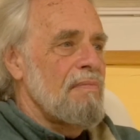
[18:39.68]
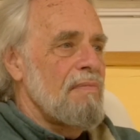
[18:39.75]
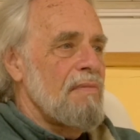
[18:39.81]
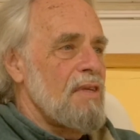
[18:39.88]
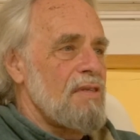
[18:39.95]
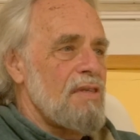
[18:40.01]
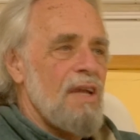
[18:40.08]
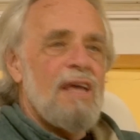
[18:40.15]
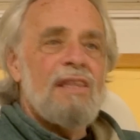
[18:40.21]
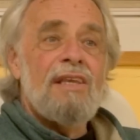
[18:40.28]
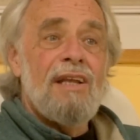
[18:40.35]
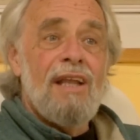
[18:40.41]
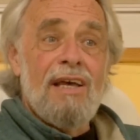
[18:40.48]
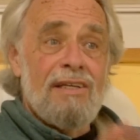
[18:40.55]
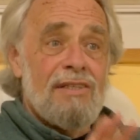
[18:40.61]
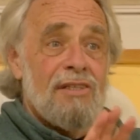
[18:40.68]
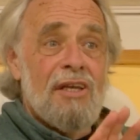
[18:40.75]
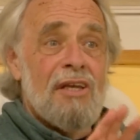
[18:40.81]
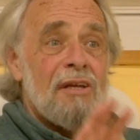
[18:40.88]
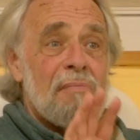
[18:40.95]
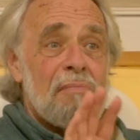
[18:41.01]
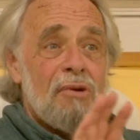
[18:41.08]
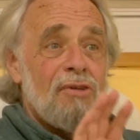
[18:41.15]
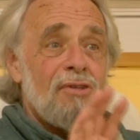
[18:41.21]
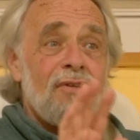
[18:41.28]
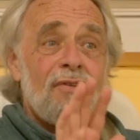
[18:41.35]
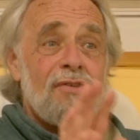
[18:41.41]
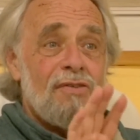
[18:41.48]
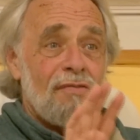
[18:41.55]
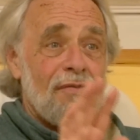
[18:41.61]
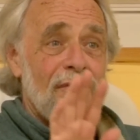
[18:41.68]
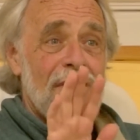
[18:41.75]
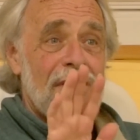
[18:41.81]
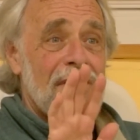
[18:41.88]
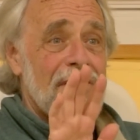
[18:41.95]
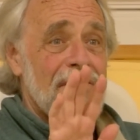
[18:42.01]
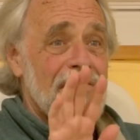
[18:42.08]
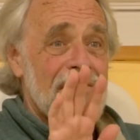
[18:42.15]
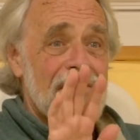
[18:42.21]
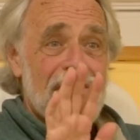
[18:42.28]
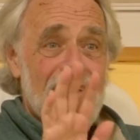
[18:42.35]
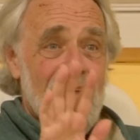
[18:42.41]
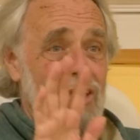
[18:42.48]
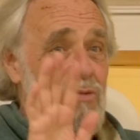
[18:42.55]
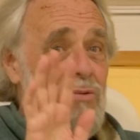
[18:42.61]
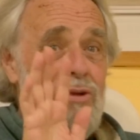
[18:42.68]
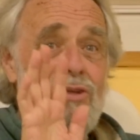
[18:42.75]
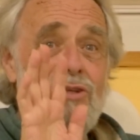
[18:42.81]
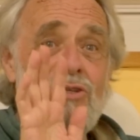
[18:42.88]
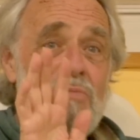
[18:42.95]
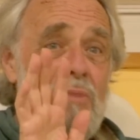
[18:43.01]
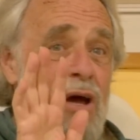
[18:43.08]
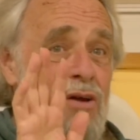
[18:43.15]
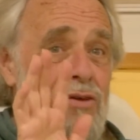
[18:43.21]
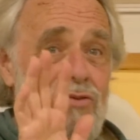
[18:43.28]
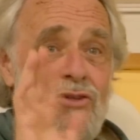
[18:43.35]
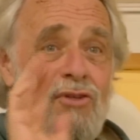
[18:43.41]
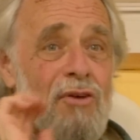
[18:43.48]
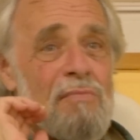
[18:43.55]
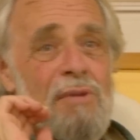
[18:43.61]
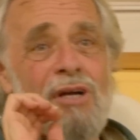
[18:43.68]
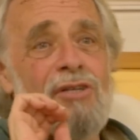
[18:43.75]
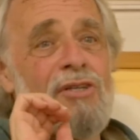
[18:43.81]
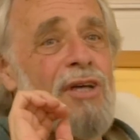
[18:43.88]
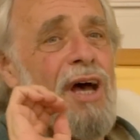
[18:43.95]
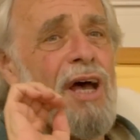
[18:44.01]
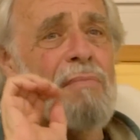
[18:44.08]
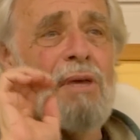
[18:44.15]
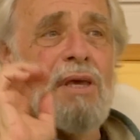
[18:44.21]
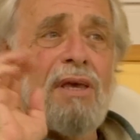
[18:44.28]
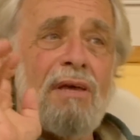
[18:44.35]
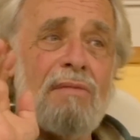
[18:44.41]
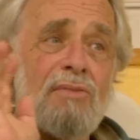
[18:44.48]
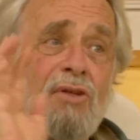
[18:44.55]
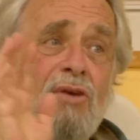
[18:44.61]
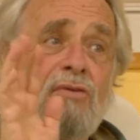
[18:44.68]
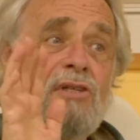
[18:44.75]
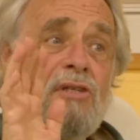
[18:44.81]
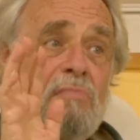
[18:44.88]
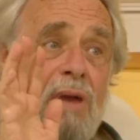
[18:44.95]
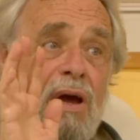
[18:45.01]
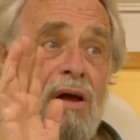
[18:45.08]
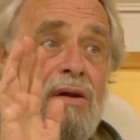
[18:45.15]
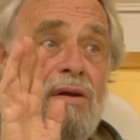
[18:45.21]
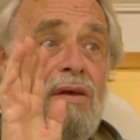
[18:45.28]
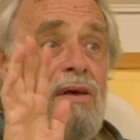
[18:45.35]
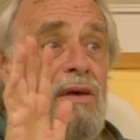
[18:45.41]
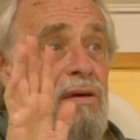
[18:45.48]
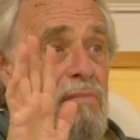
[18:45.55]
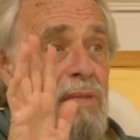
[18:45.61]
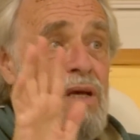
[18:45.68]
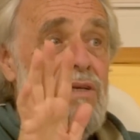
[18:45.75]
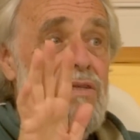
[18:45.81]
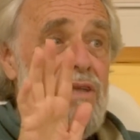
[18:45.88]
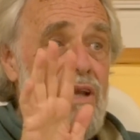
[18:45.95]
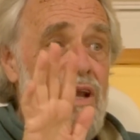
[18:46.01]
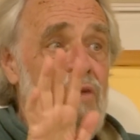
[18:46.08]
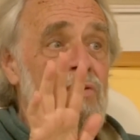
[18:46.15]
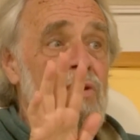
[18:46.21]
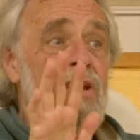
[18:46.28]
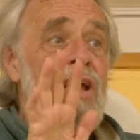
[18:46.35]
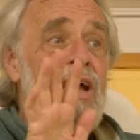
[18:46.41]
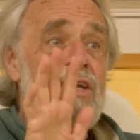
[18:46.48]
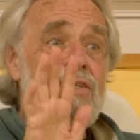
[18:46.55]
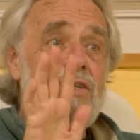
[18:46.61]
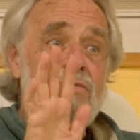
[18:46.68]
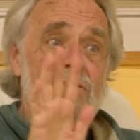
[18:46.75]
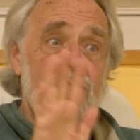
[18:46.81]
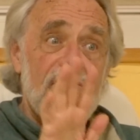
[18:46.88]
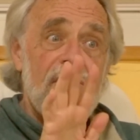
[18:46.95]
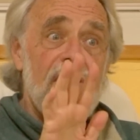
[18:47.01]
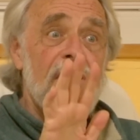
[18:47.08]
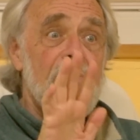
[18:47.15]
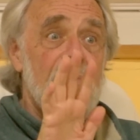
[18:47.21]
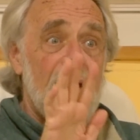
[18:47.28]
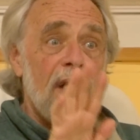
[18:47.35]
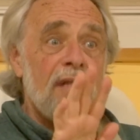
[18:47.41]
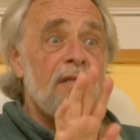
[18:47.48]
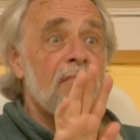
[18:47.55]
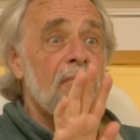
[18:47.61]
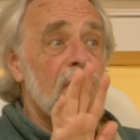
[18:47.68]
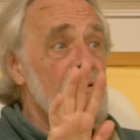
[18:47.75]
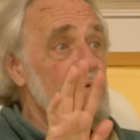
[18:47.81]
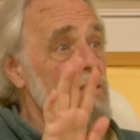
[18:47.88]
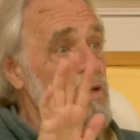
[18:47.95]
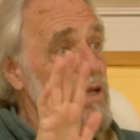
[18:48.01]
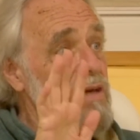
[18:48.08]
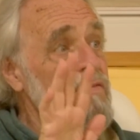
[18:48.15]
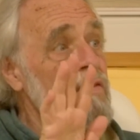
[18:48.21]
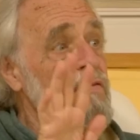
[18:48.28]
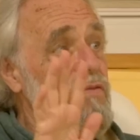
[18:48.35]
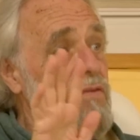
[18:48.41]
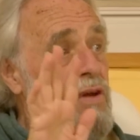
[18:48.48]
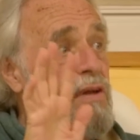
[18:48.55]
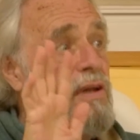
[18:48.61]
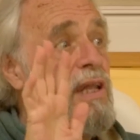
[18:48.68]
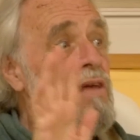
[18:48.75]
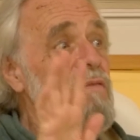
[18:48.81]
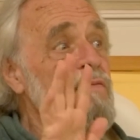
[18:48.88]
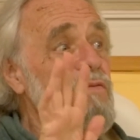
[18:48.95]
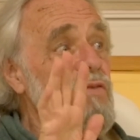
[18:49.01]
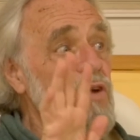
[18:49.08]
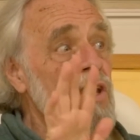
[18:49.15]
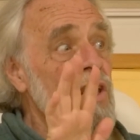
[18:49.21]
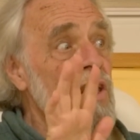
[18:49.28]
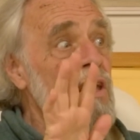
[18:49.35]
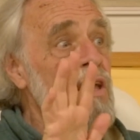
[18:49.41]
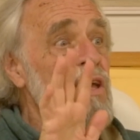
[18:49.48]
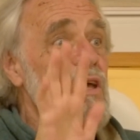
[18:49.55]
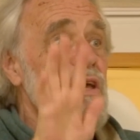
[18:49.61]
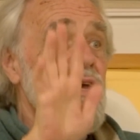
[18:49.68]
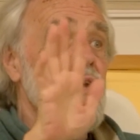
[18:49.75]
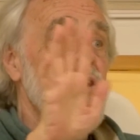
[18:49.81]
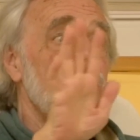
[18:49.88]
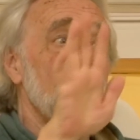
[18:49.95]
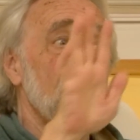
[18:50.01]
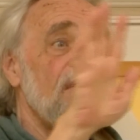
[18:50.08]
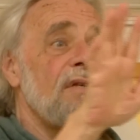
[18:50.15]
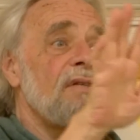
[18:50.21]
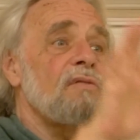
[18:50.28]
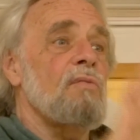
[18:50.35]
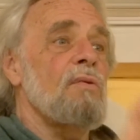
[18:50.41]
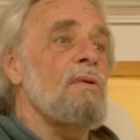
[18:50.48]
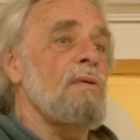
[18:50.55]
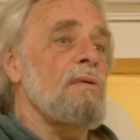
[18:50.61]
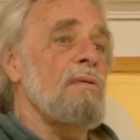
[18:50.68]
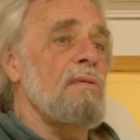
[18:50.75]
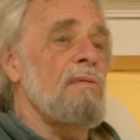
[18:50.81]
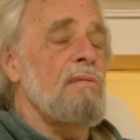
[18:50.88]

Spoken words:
There's nothing like seeing a person who's free. It will inspire you so much. I became so inspired because then I realized it was really possible to live free here in this world.